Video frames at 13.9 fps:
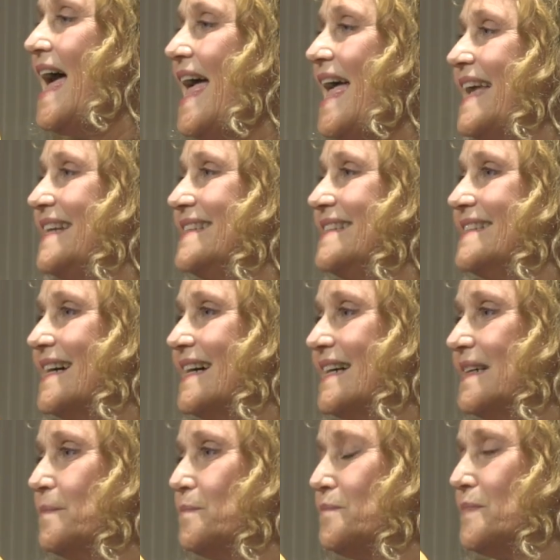And,
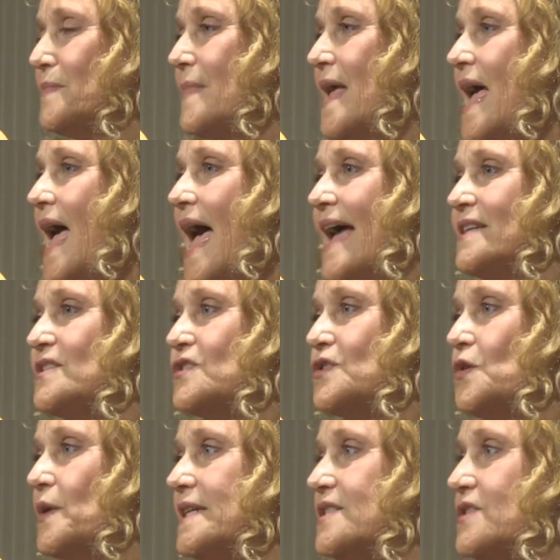um, and
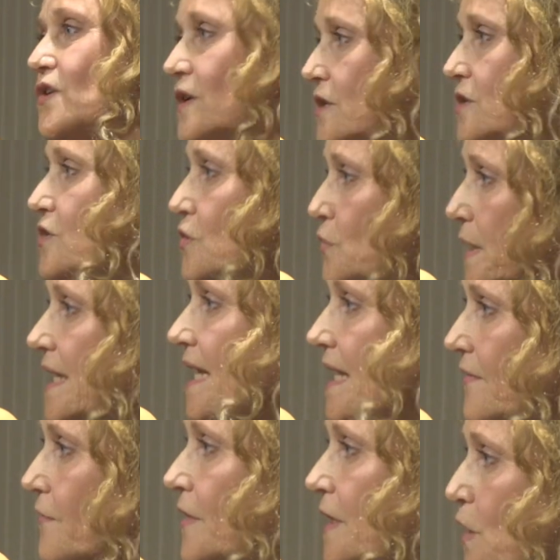so I started doing it
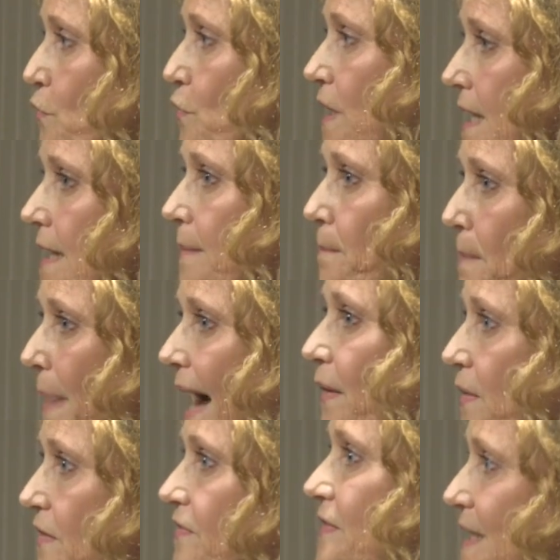and feeling really
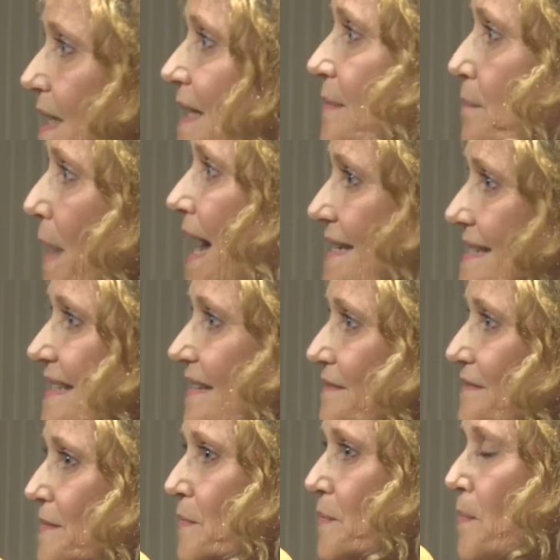powerfully positive.
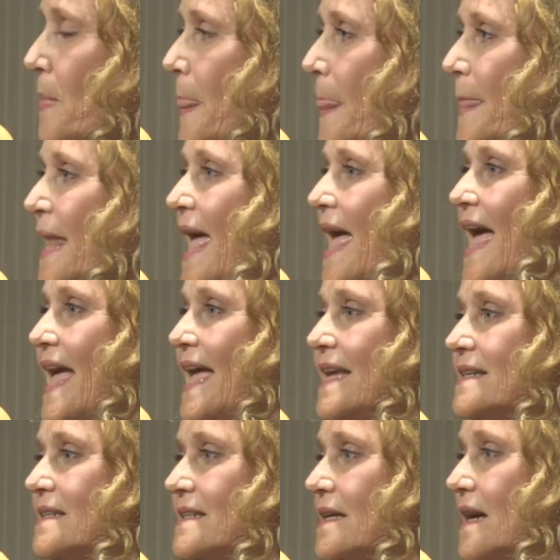
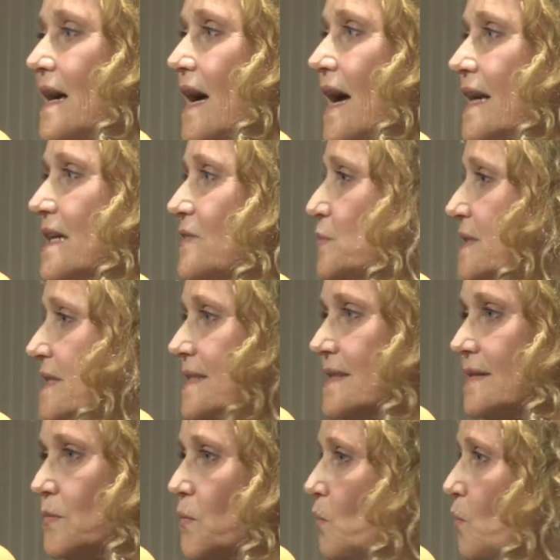And I was
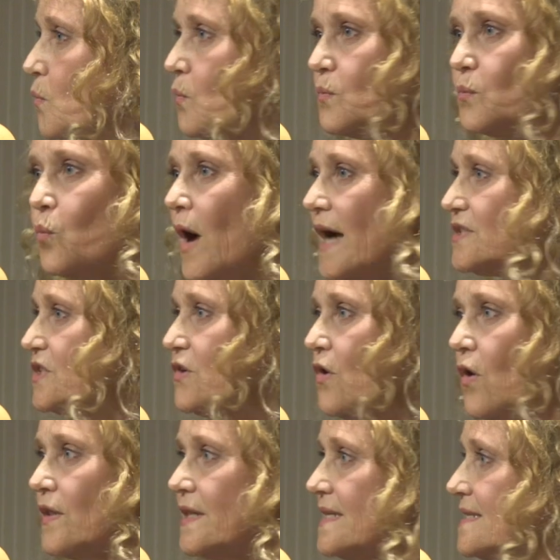watching
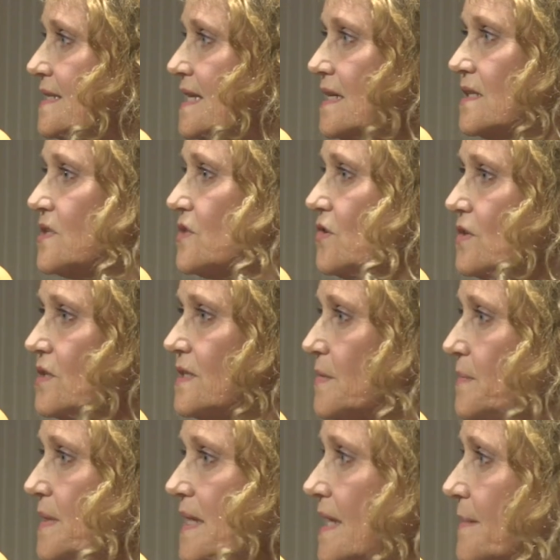all these things start to
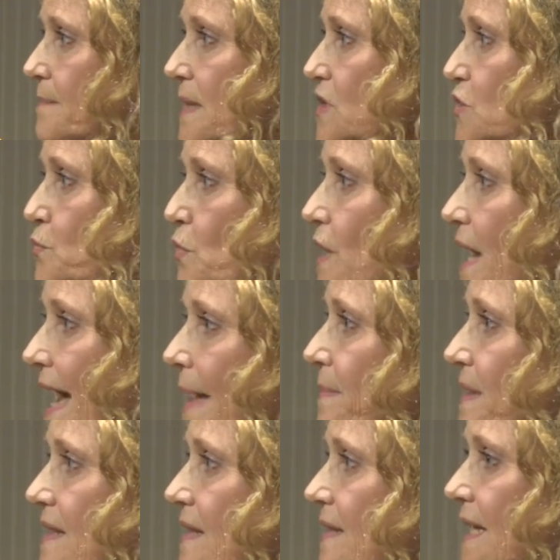be much more
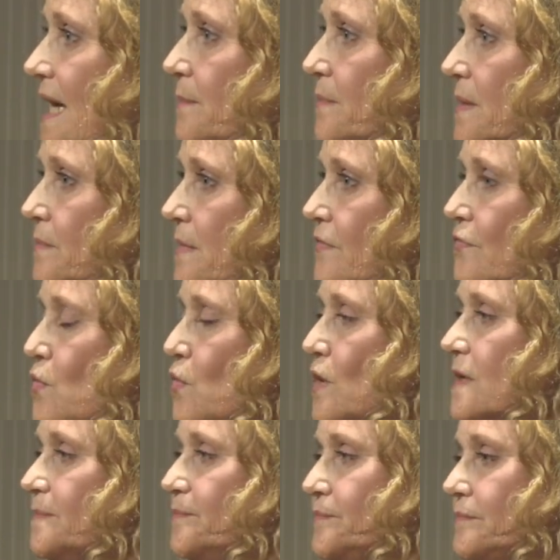happy than they had been
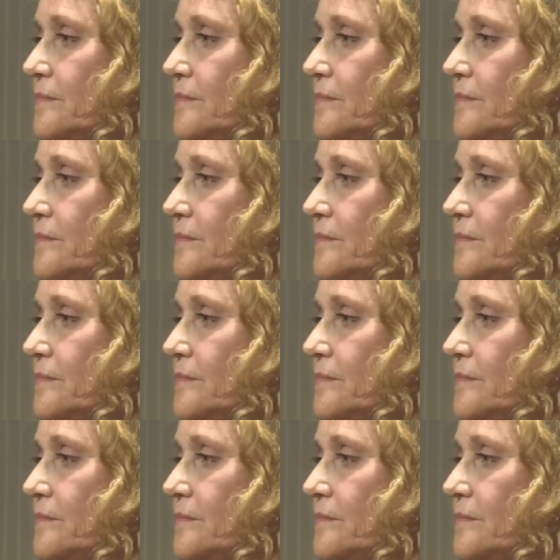before.